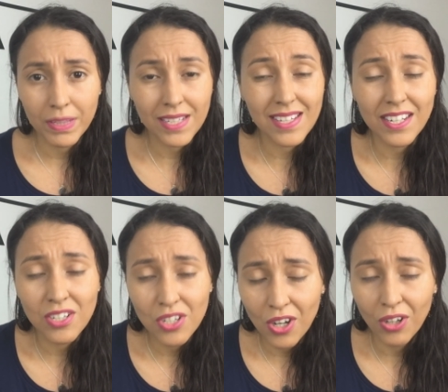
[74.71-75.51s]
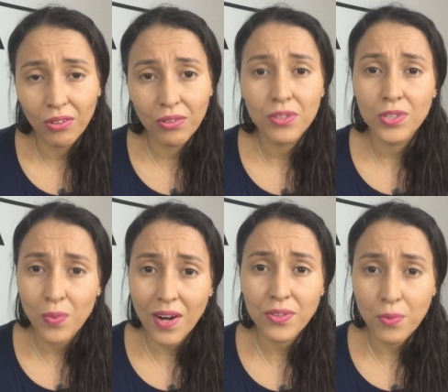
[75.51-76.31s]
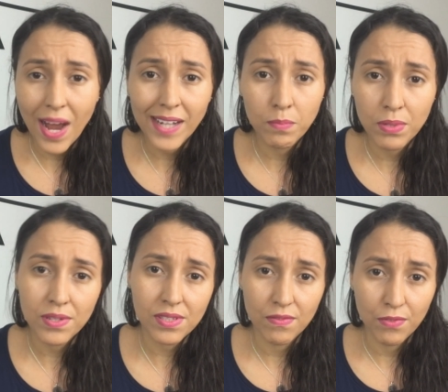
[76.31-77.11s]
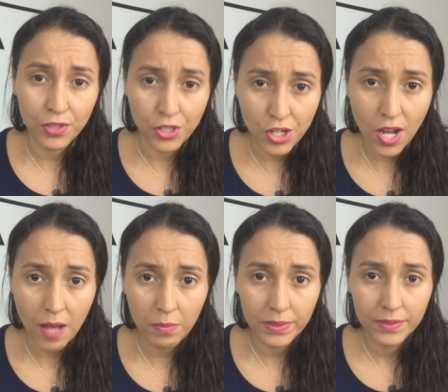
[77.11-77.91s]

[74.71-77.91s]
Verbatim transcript: because I know you are the right person for the job.